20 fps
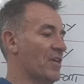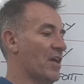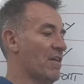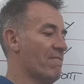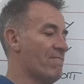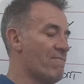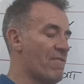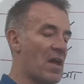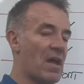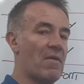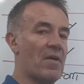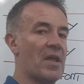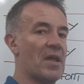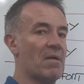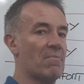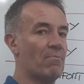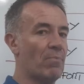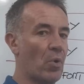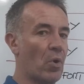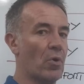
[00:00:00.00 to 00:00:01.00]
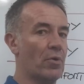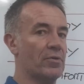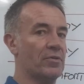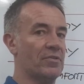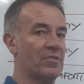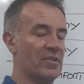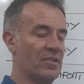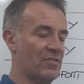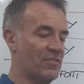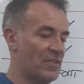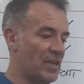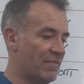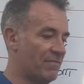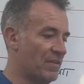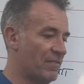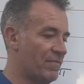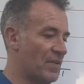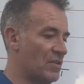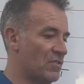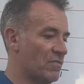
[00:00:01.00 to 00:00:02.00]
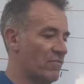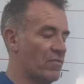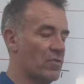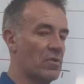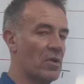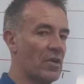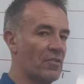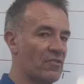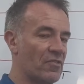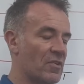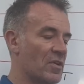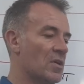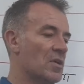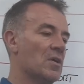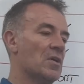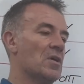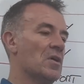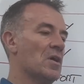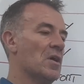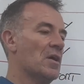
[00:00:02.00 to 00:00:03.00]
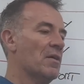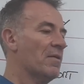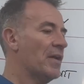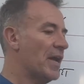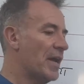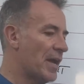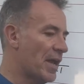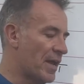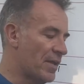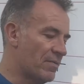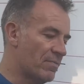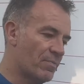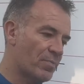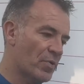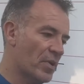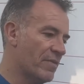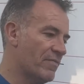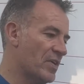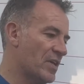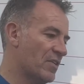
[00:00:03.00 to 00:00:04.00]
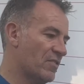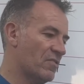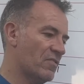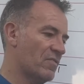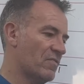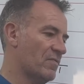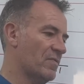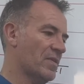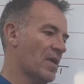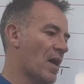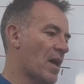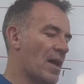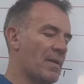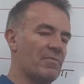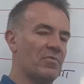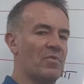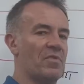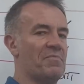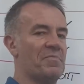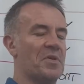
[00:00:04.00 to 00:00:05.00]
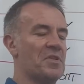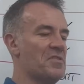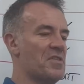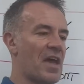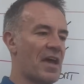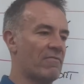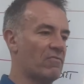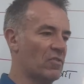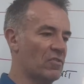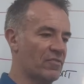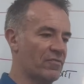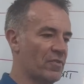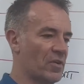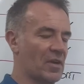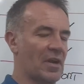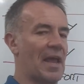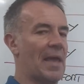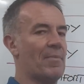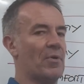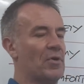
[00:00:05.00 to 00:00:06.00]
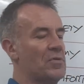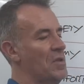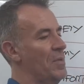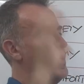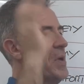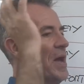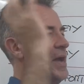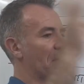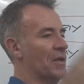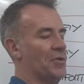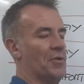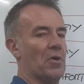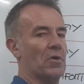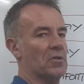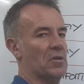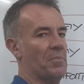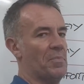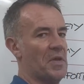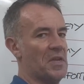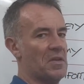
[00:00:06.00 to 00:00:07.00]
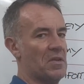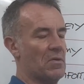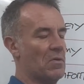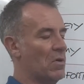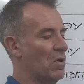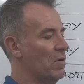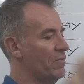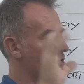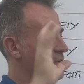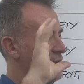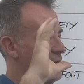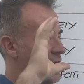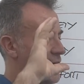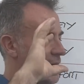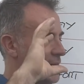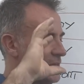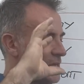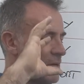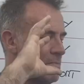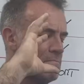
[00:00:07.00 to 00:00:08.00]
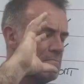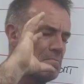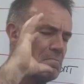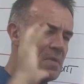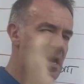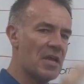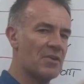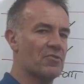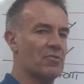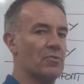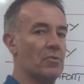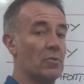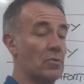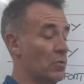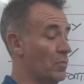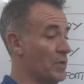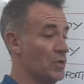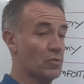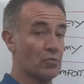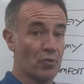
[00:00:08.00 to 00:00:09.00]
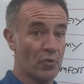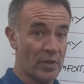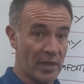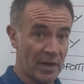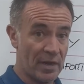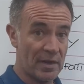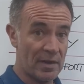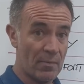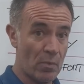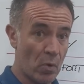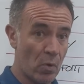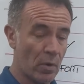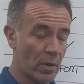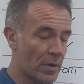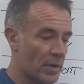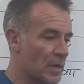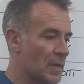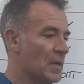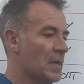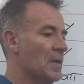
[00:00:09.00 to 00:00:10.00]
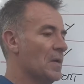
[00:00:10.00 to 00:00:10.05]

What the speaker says: a very important safety feature for us. In previous times, we've been devils for climbing on the back and knocking the PTO off, and that is a major no-no. We don't do that anymore.